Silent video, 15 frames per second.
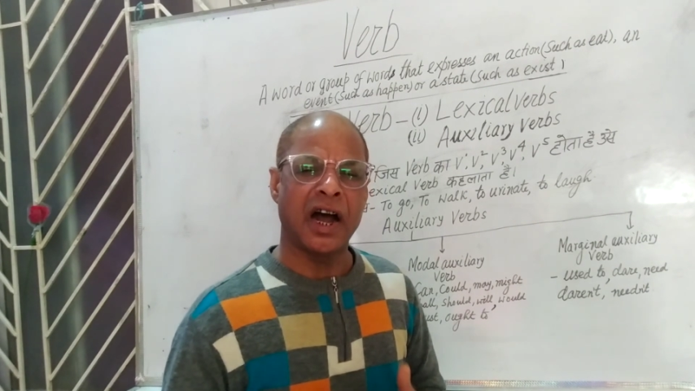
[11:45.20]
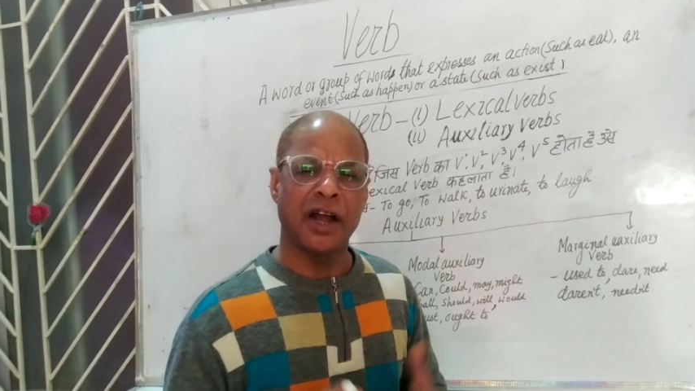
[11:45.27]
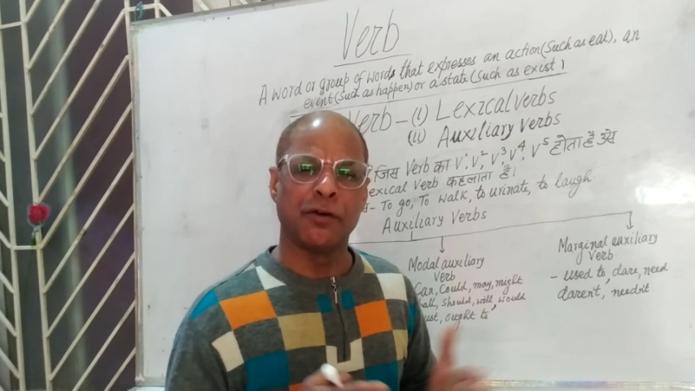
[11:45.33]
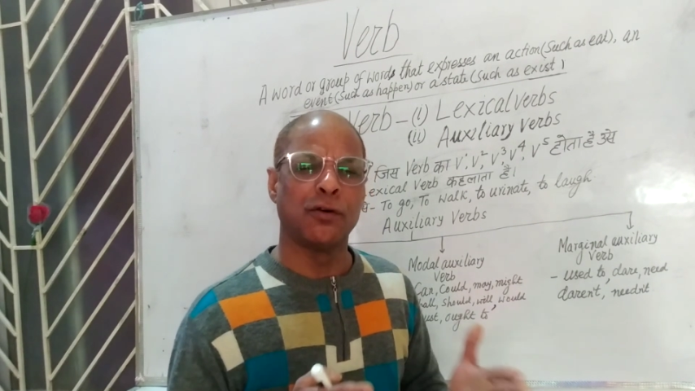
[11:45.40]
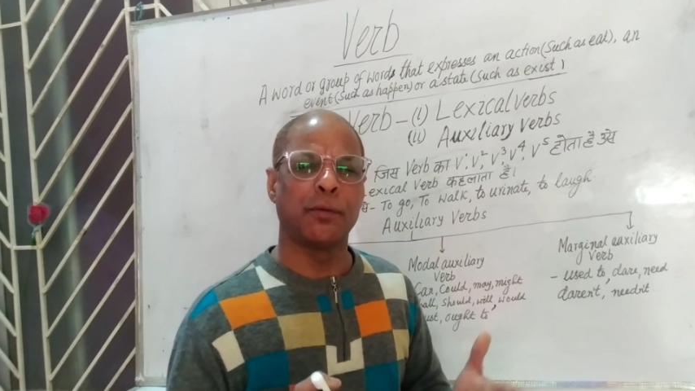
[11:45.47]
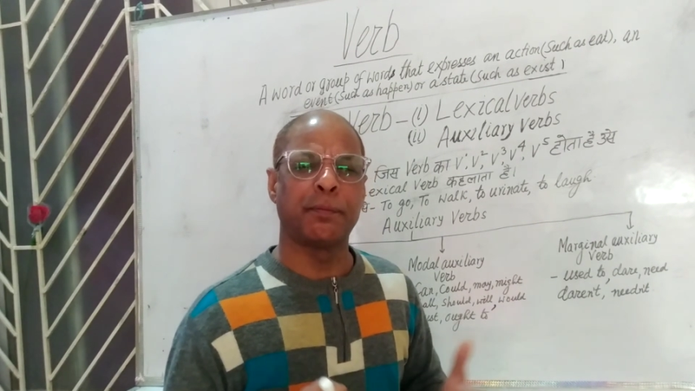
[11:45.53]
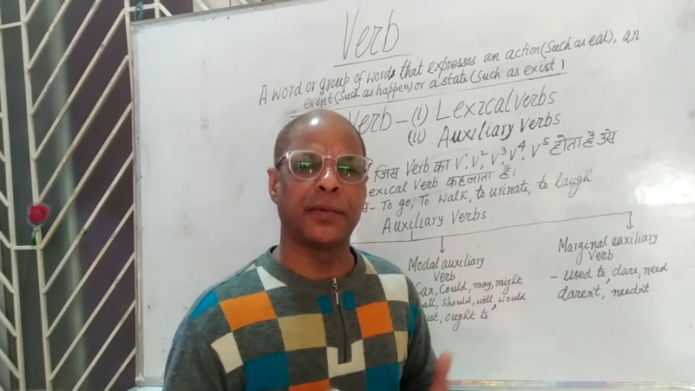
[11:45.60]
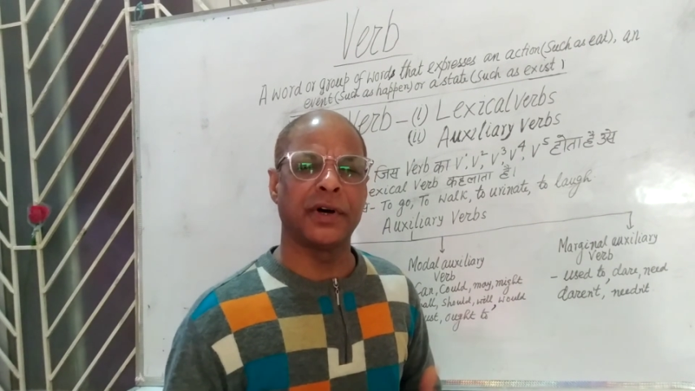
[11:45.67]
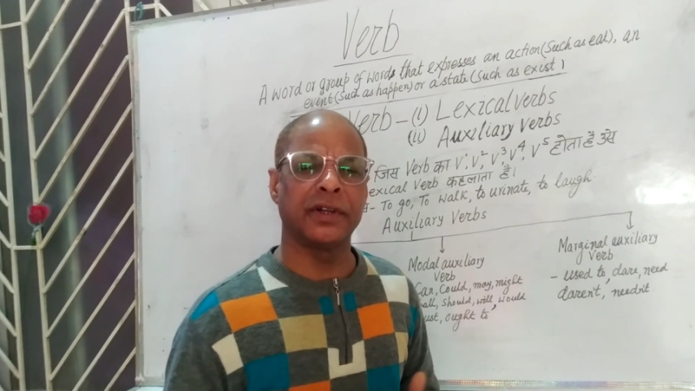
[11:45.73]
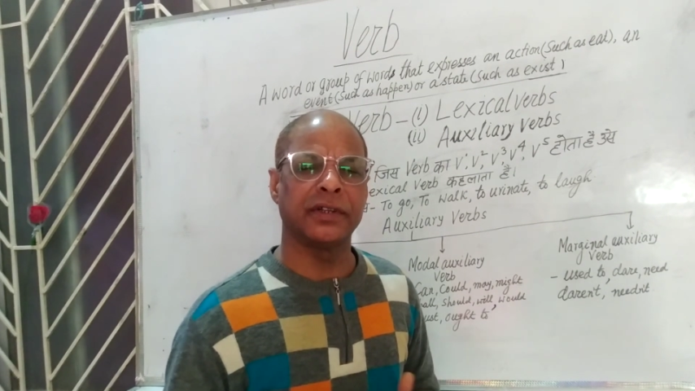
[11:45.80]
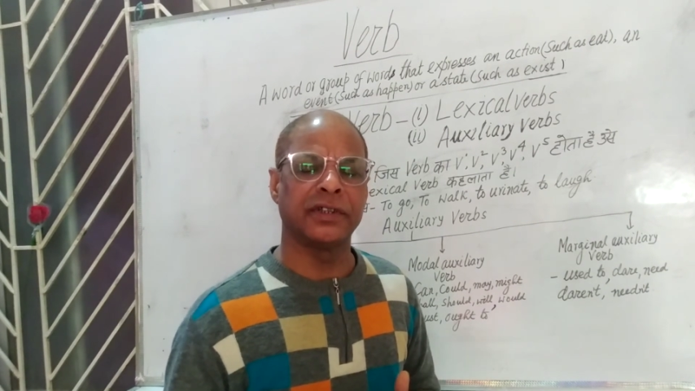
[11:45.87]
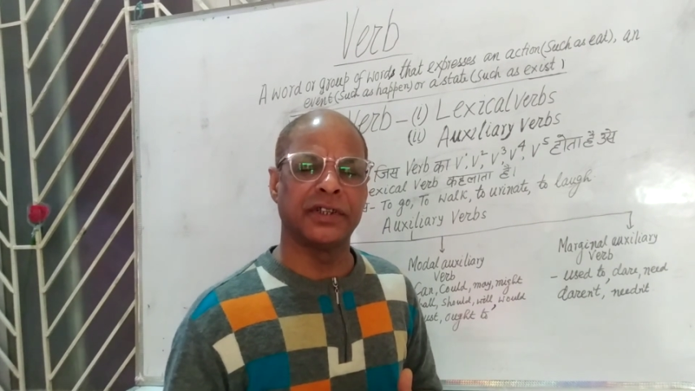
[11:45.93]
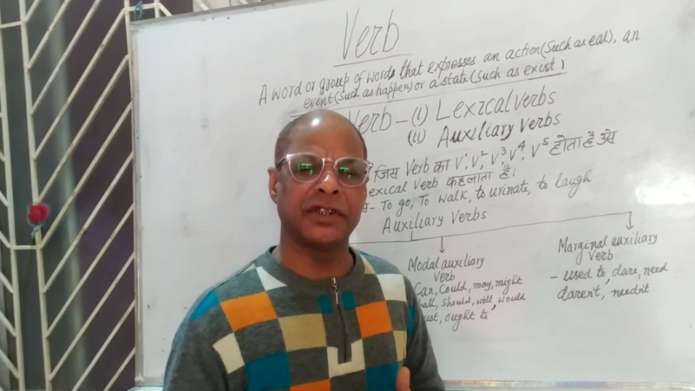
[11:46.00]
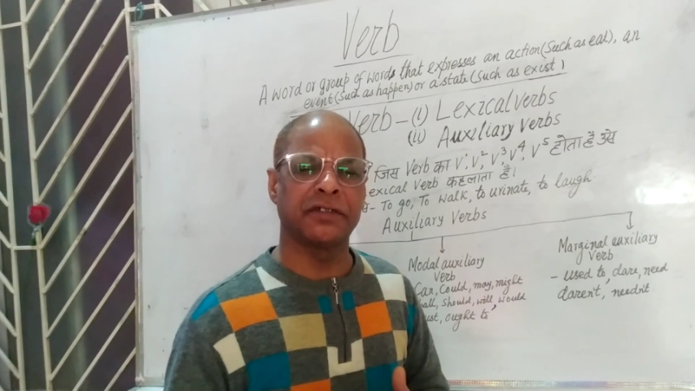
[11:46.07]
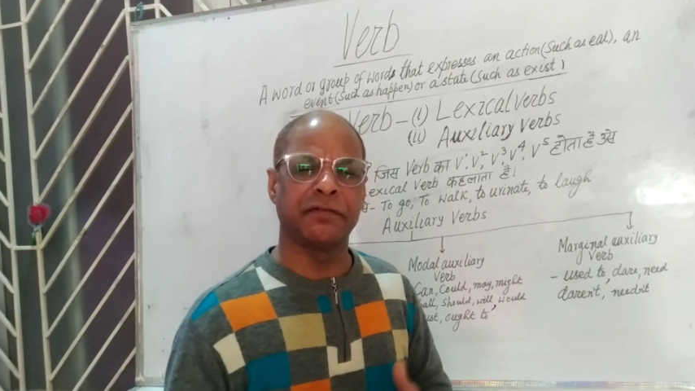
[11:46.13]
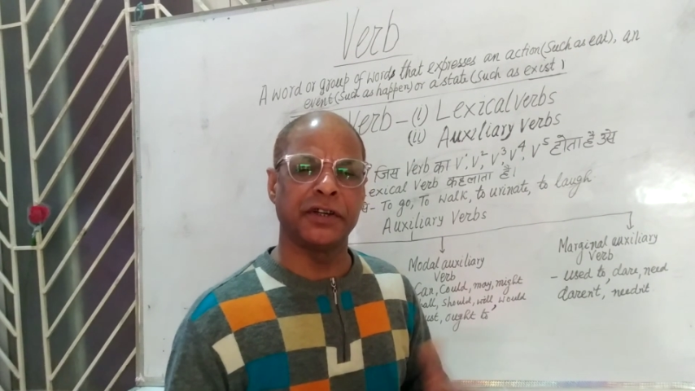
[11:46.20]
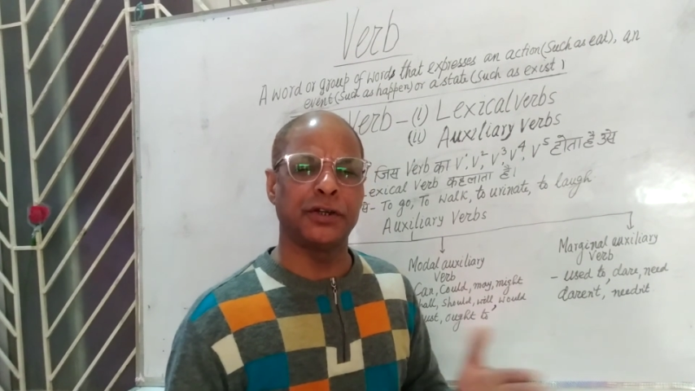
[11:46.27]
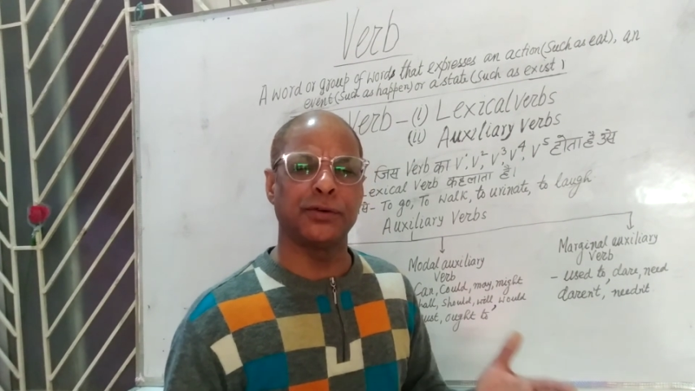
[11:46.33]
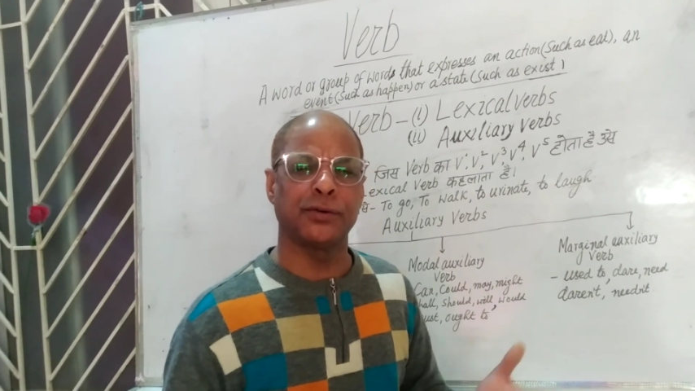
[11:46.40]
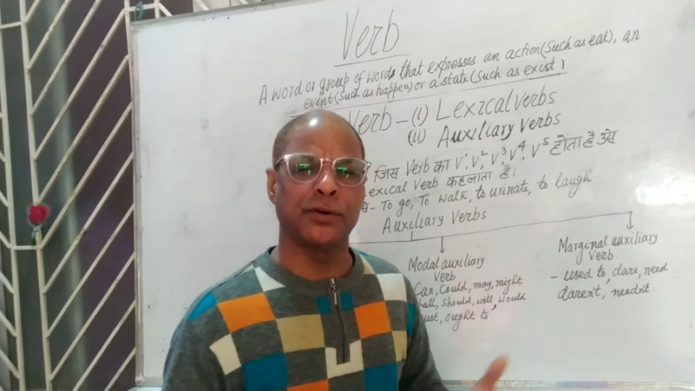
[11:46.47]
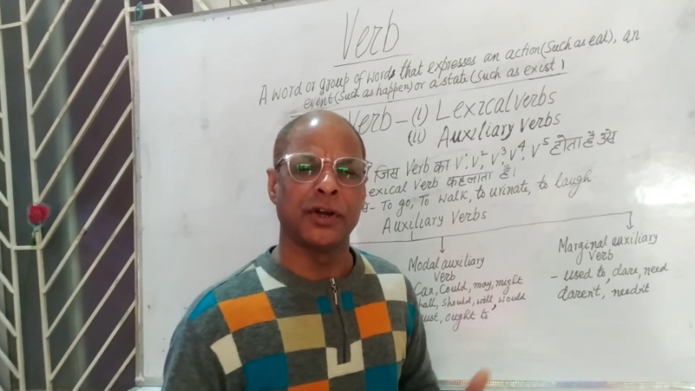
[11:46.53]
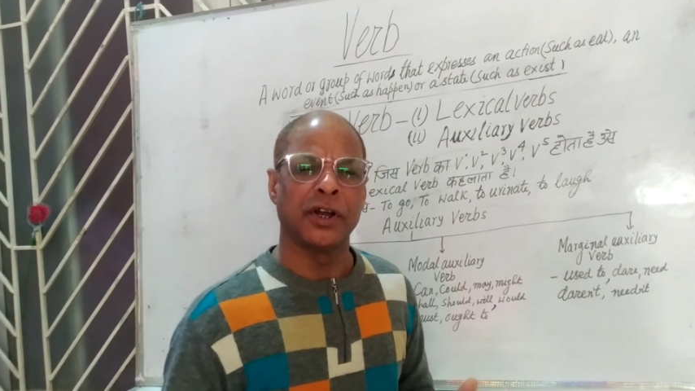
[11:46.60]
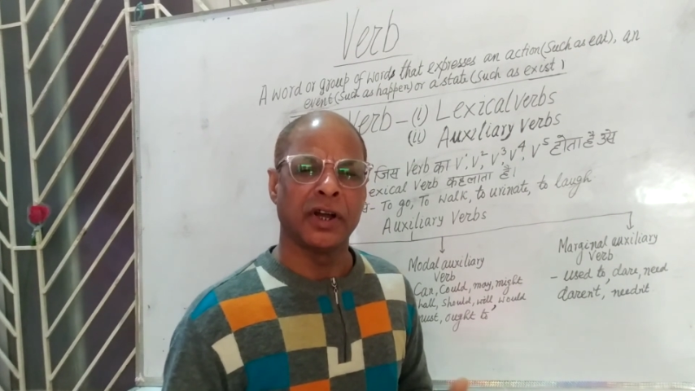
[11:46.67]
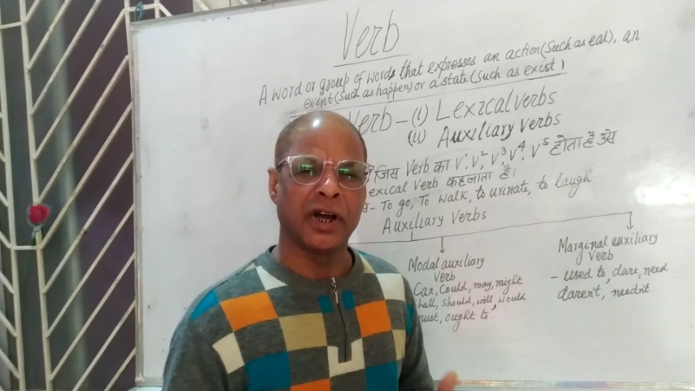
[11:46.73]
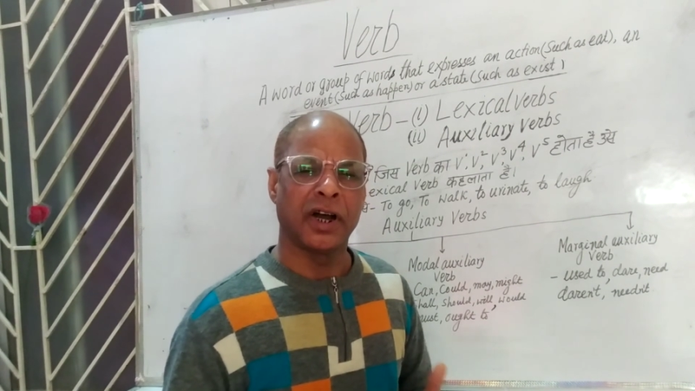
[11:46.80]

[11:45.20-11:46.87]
I hope this video